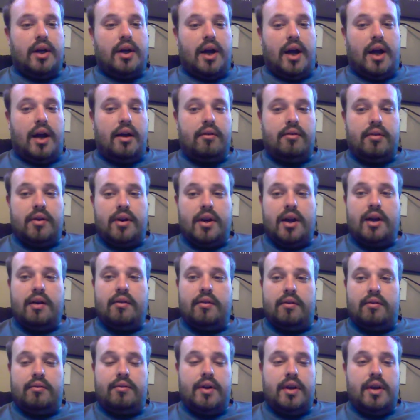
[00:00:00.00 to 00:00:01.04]
I even have
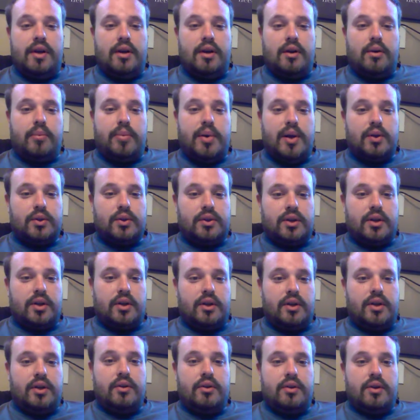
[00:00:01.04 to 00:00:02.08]
a video posted
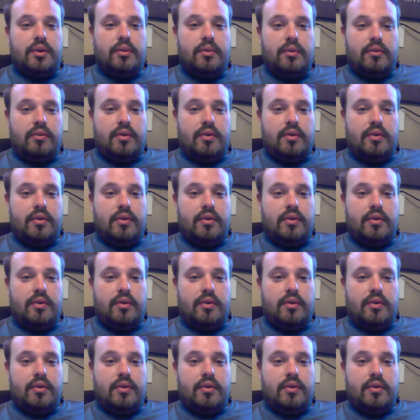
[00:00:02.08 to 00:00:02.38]
on YouTube